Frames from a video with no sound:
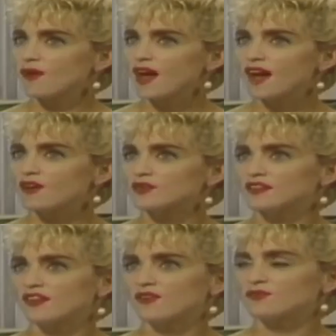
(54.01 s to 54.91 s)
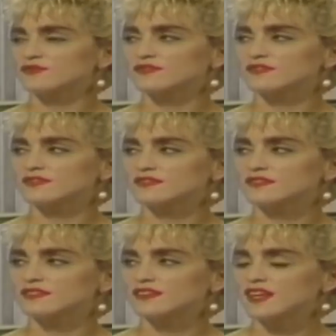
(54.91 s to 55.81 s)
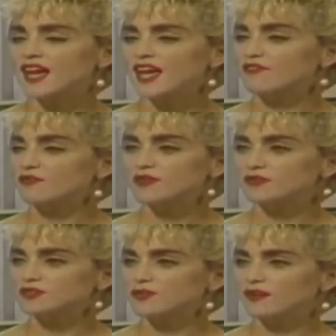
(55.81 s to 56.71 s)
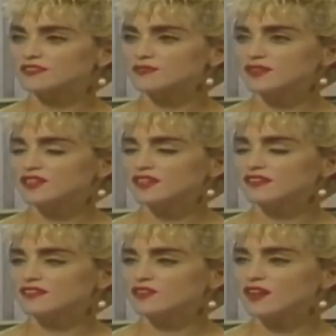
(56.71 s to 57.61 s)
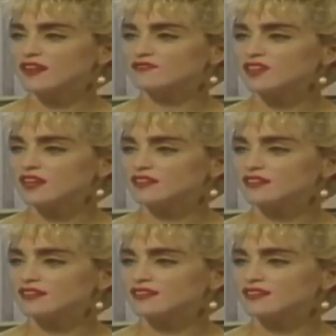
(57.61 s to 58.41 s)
wow, you know, I have a big responsibility. Look what I've done.